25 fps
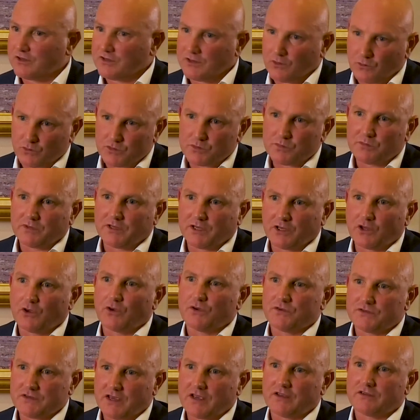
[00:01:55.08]
ultimately
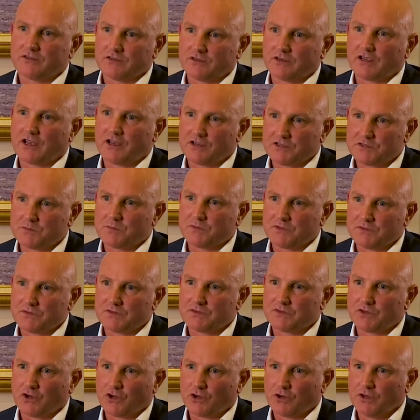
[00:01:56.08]
goes out to customers.
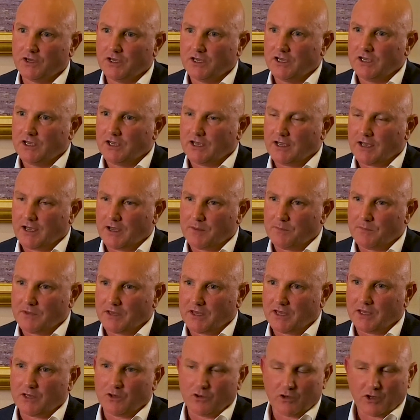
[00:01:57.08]
So
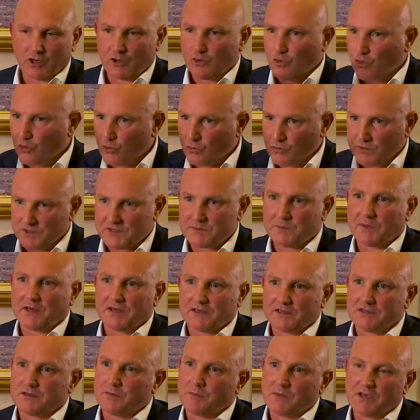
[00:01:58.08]
in all
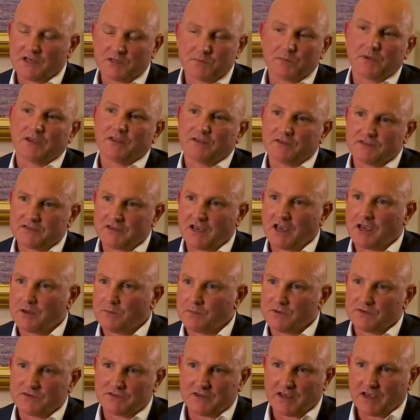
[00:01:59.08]
respects, it must be the same
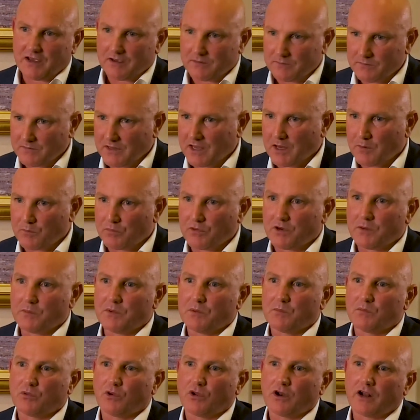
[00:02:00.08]
as our
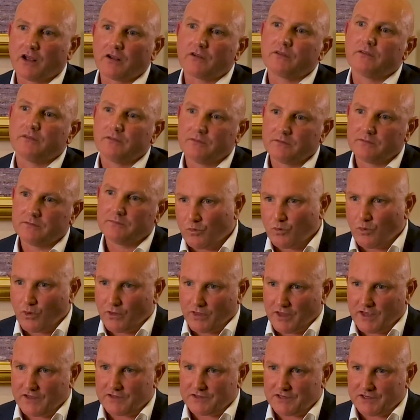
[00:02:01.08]
premium product. What
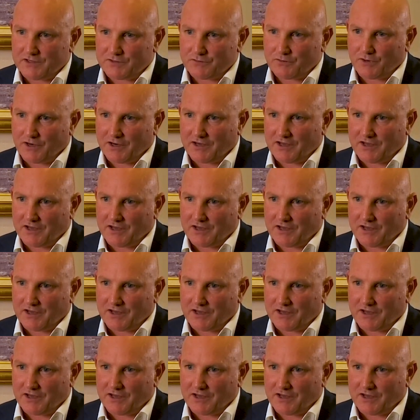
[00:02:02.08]
that does for our